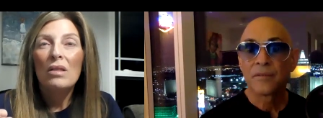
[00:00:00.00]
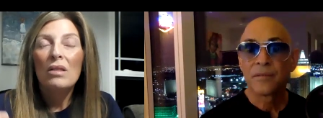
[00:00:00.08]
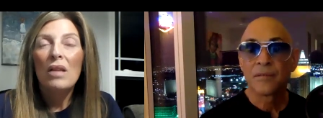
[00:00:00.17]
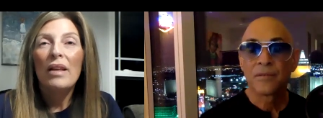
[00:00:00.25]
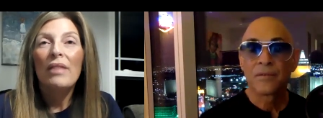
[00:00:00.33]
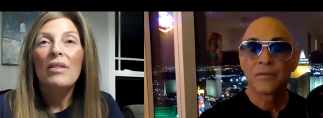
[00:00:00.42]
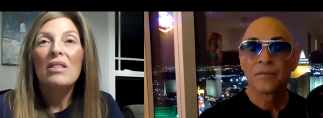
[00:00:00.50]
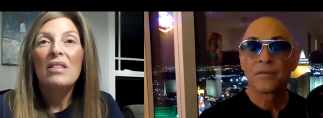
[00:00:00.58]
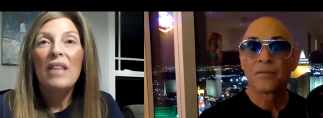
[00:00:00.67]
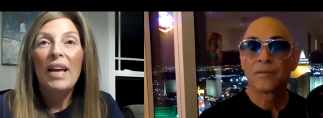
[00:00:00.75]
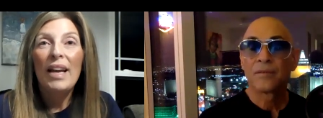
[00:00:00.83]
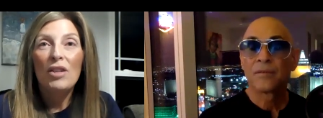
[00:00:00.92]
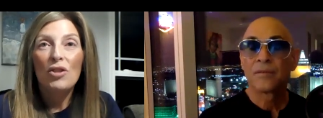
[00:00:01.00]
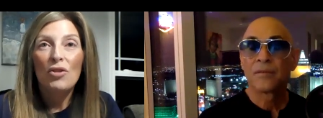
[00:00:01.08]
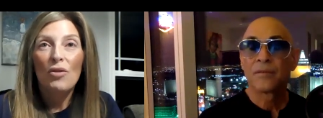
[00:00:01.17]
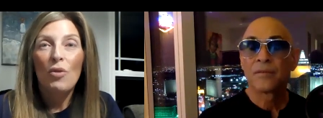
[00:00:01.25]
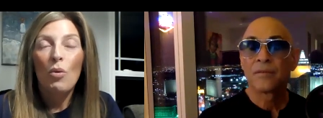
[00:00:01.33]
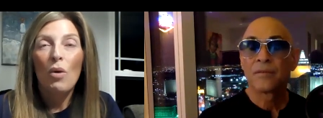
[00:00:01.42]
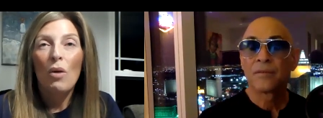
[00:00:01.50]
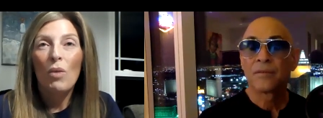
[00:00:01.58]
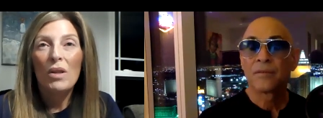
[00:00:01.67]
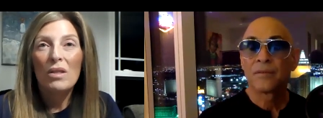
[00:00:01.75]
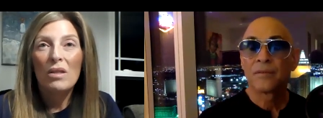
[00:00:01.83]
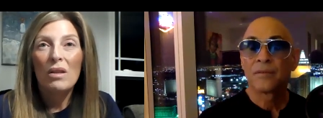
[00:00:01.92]
Speaker 1: setting the stage for
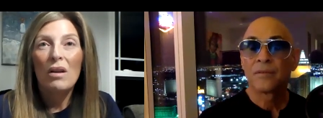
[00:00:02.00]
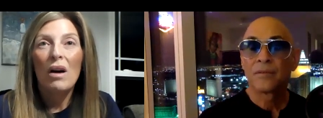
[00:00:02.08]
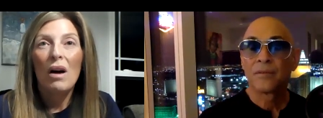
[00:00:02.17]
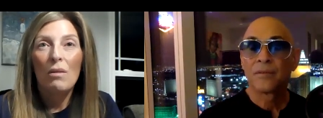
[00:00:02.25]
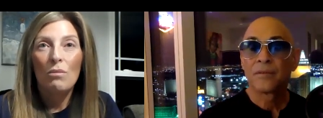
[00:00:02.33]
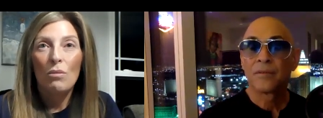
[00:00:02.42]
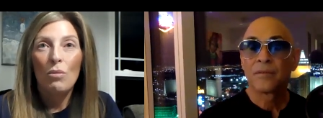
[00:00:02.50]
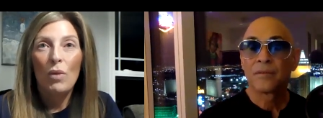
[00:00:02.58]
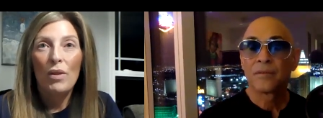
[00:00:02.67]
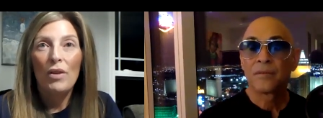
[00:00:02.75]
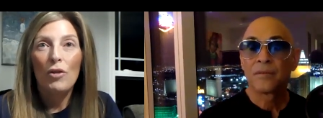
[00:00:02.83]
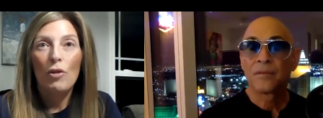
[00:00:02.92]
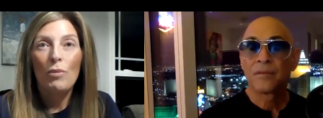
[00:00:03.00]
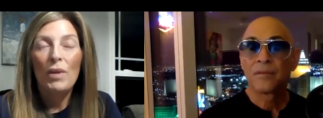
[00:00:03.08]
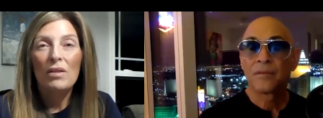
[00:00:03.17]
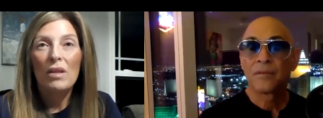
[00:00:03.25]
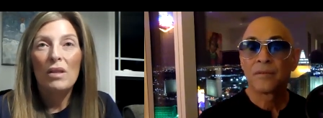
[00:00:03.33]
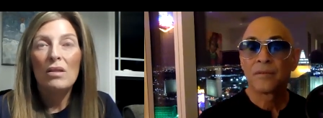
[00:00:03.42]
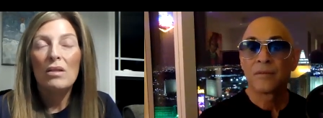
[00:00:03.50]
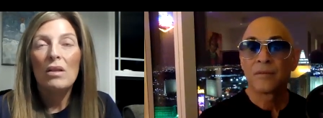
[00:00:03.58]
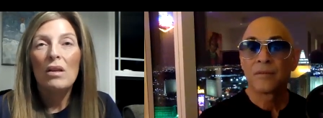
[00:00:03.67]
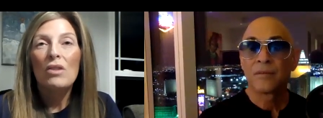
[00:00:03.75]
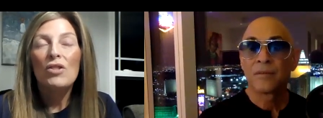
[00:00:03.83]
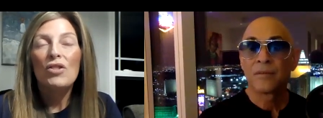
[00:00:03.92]
what's to come within your business.
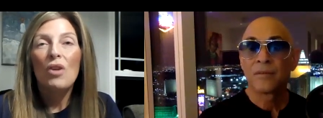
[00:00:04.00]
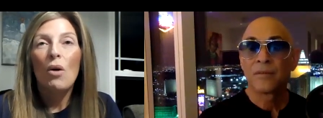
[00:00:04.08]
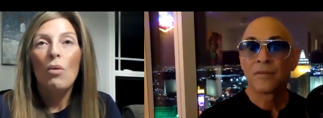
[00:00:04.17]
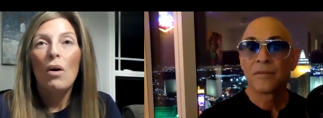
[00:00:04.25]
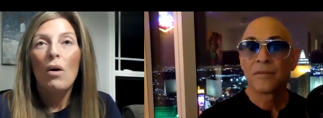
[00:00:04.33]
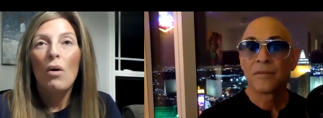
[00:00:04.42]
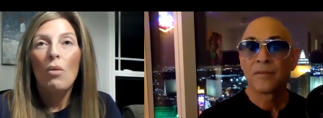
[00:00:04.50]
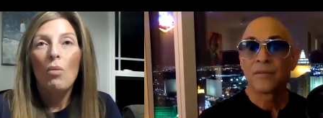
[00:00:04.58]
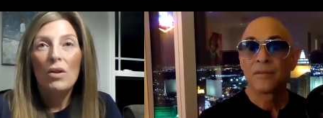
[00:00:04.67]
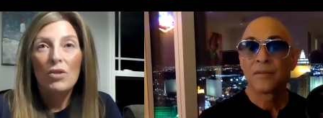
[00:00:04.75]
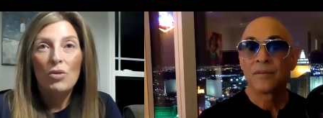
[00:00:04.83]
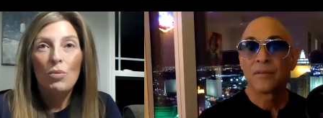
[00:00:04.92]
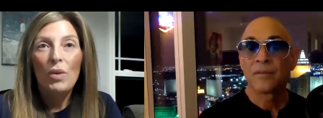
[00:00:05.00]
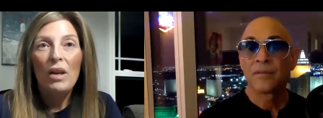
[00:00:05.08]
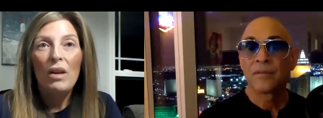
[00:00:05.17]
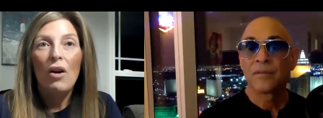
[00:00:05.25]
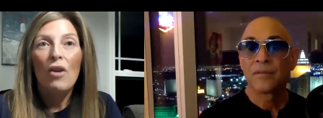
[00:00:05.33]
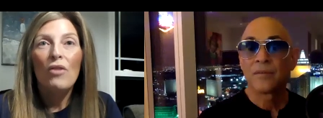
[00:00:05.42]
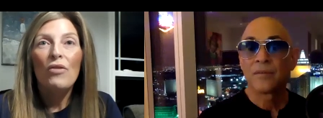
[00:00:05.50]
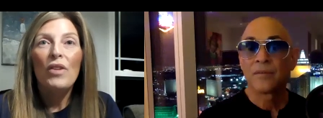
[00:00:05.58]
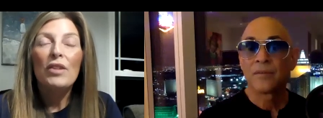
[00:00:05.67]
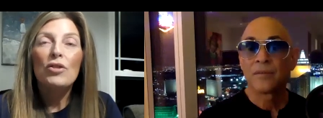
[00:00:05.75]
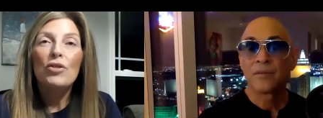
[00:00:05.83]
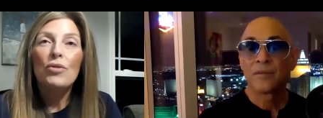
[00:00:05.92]
So once we are
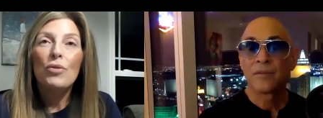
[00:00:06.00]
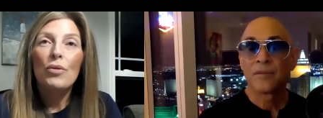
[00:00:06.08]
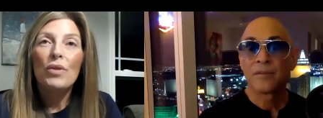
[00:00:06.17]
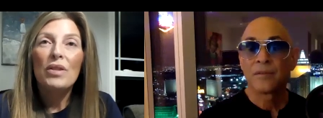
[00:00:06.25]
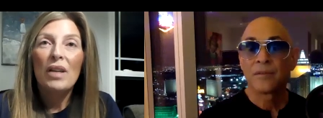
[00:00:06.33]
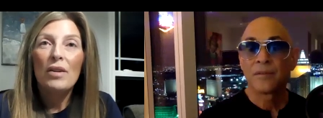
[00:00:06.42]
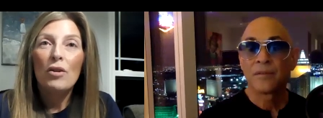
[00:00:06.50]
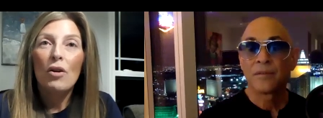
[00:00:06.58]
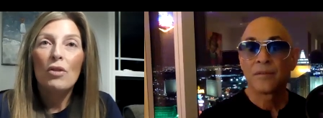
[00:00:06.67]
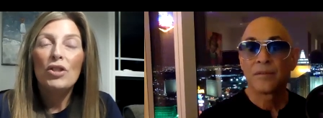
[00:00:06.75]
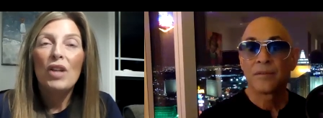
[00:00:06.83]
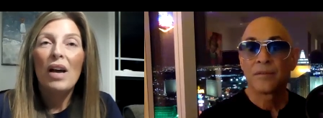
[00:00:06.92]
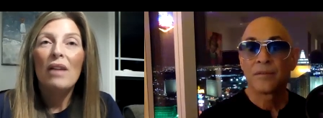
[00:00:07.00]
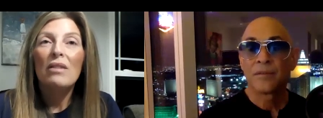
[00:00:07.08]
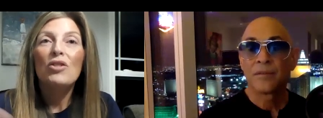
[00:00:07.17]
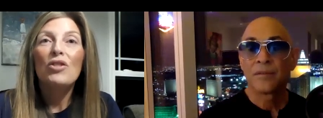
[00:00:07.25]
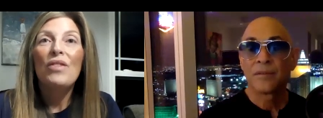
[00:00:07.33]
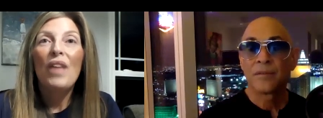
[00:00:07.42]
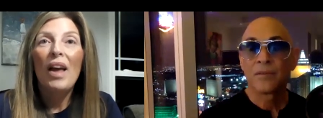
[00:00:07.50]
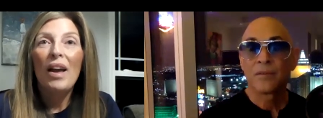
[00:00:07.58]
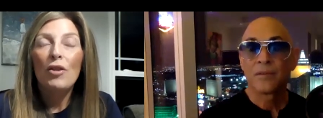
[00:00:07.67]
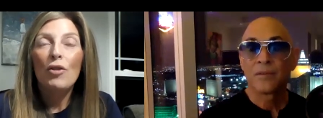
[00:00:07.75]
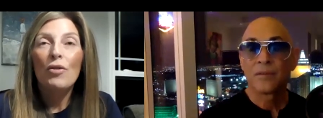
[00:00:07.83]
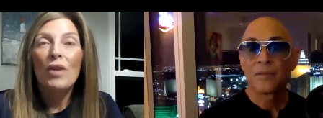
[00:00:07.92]
finished through the 10 card challenge,
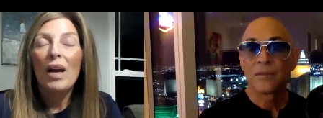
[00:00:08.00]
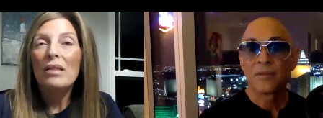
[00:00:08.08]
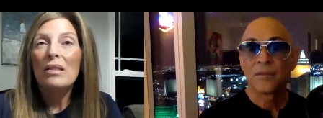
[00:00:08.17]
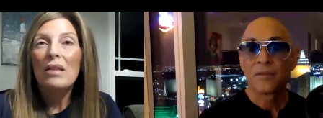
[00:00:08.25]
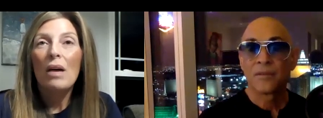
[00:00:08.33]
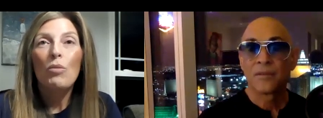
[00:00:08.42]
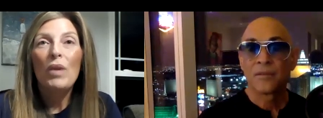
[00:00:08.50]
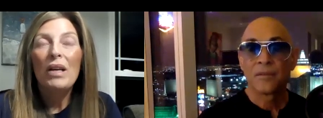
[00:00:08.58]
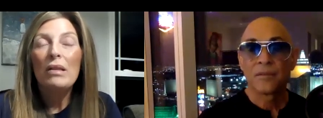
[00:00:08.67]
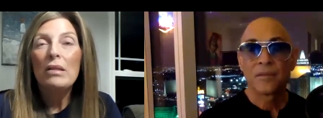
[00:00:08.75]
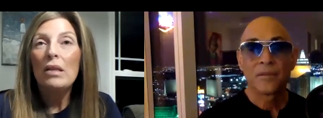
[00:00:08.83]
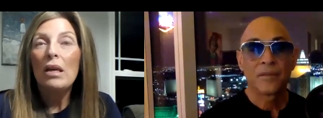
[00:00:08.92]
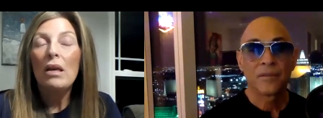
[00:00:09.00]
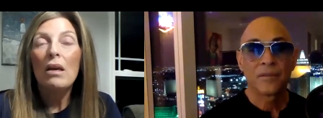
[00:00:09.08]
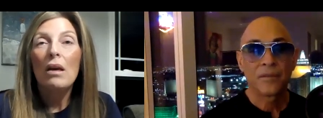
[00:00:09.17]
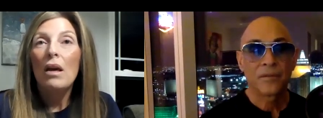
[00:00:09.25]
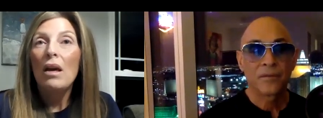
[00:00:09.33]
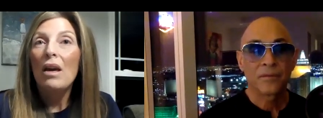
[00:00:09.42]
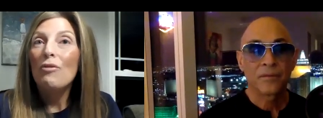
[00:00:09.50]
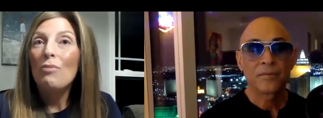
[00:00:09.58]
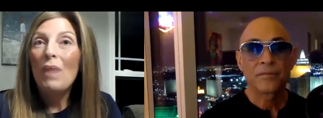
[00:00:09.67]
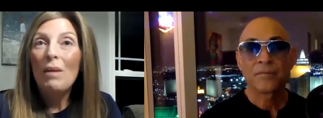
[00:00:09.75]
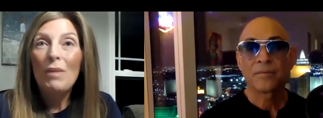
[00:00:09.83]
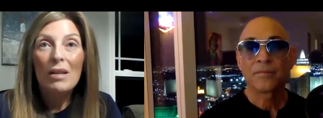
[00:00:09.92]
then your next step, we can see if
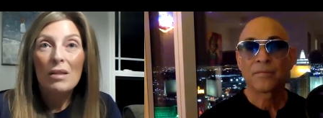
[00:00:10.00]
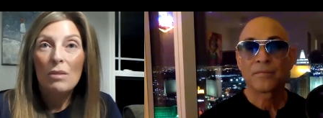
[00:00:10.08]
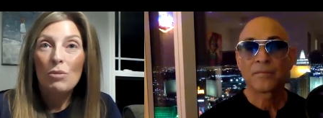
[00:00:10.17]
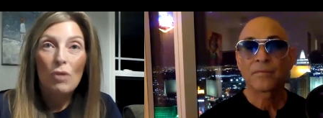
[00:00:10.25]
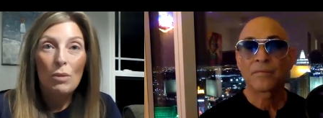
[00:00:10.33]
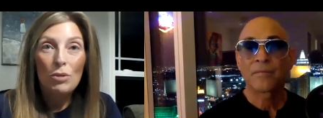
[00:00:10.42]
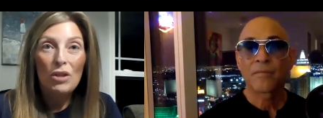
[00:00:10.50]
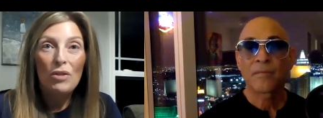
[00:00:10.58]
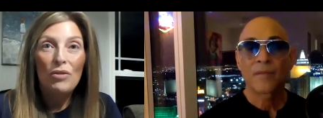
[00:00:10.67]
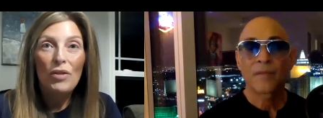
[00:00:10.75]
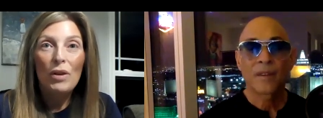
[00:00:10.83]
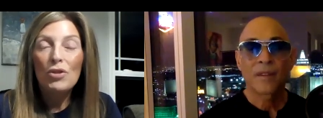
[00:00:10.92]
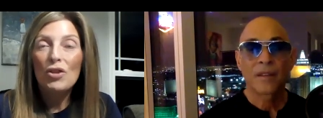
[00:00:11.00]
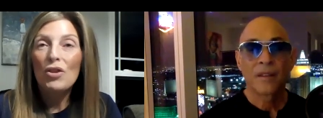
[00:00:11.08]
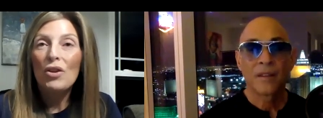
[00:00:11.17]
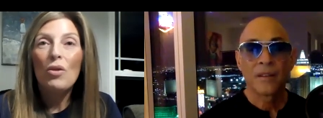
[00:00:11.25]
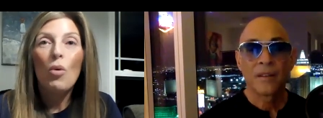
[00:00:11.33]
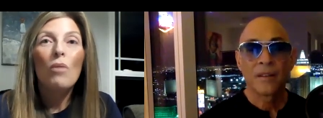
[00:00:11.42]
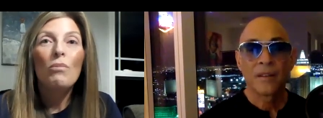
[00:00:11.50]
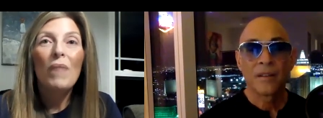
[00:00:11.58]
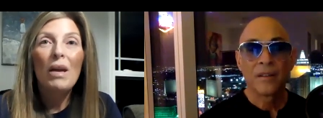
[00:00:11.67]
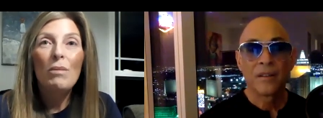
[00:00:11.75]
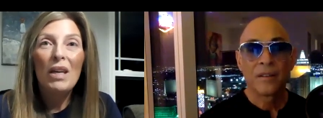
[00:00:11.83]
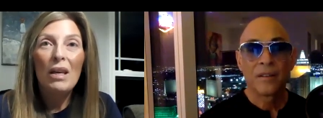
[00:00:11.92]
maybe a subscription feels good or
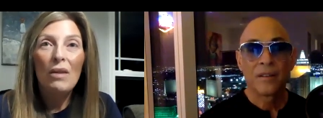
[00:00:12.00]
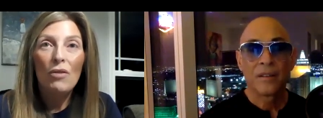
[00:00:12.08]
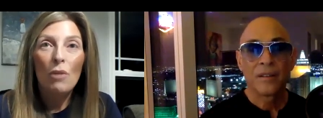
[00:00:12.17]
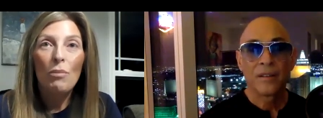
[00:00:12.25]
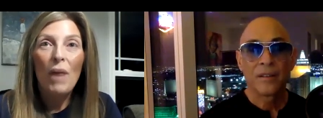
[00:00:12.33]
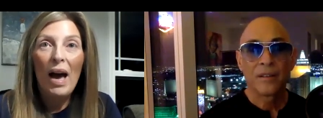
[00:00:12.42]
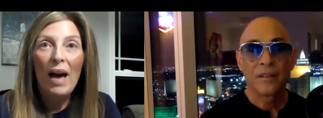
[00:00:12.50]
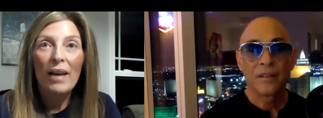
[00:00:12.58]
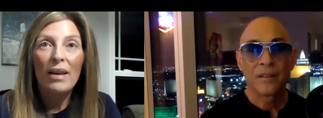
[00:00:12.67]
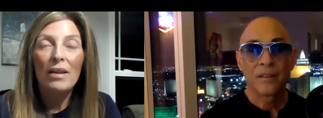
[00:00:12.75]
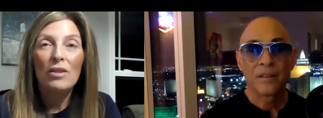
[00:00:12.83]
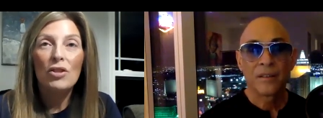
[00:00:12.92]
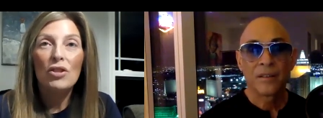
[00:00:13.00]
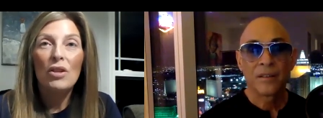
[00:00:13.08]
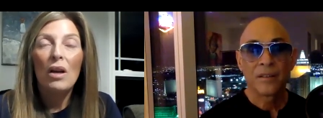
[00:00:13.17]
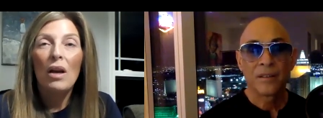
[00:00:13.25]
maybe even a package.